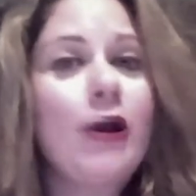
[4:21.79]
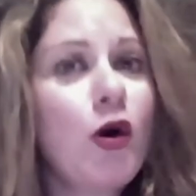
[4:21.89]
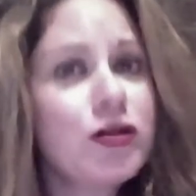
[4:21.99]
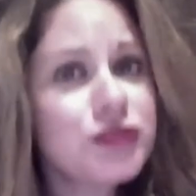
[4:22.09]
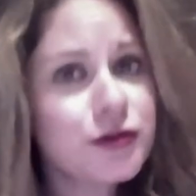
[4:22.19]

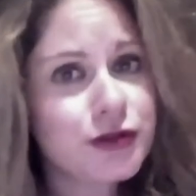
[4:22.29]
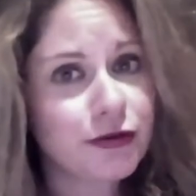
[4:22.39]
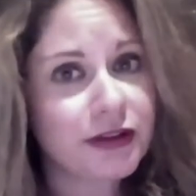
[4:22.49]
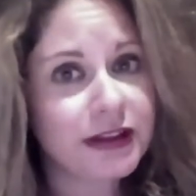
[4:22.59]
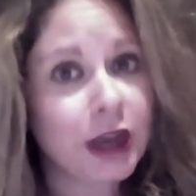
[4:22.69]
also don't
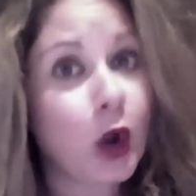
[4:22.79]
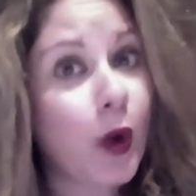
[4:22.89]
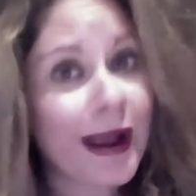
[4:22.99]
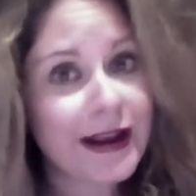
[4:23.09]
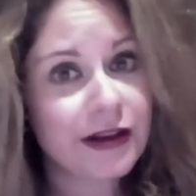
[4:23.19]
really quite
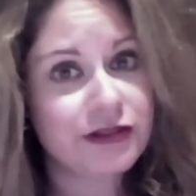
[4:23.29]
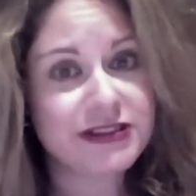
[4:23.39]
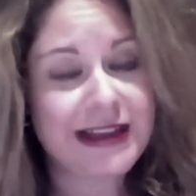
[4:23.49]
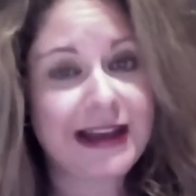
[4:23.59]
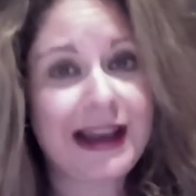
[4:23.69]

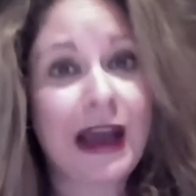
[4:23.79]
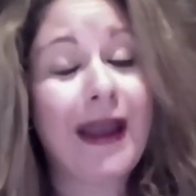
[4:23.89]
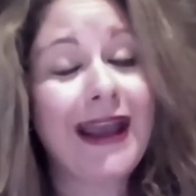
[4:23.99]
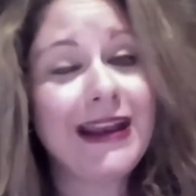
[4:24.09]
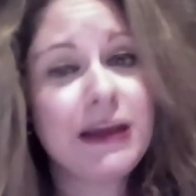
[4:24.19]
understand how
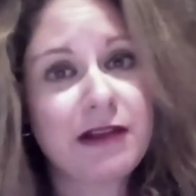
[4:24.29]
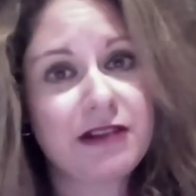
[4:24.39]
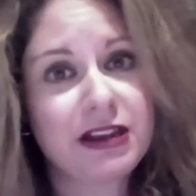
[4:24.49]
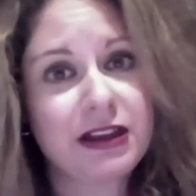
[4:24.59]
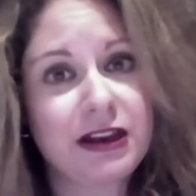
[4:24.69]
any
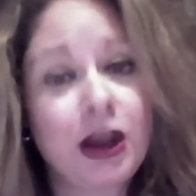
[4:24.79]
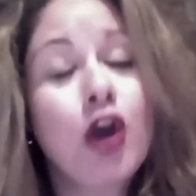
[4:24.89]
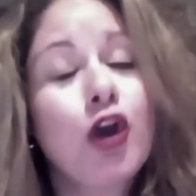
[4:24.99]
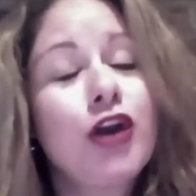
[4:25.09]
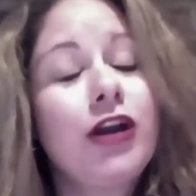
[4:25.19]
American
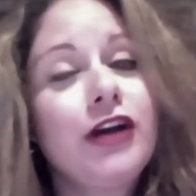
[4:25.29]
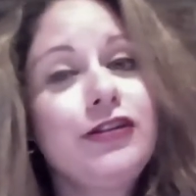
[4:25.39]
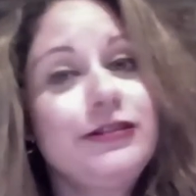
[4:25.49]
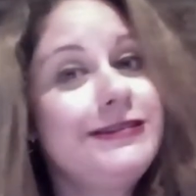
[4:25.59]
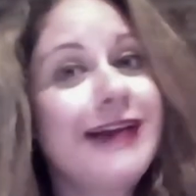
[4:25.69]
could un-
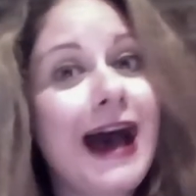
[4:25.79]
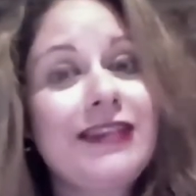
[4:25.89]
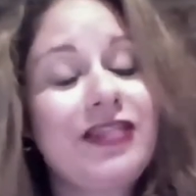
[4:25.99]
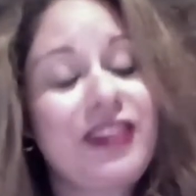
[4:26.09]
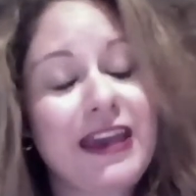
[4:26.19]
not
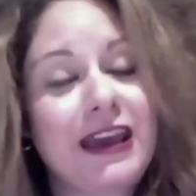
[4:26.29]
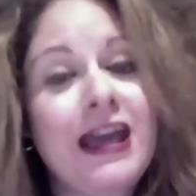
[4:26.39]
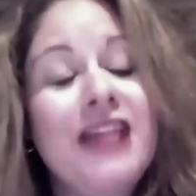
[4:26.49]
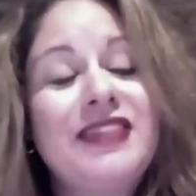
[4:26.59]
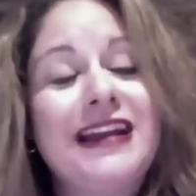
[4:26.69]
think
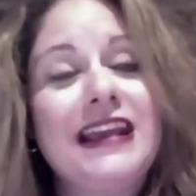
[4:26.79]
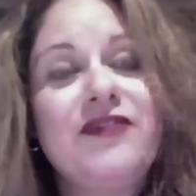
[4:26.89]
that if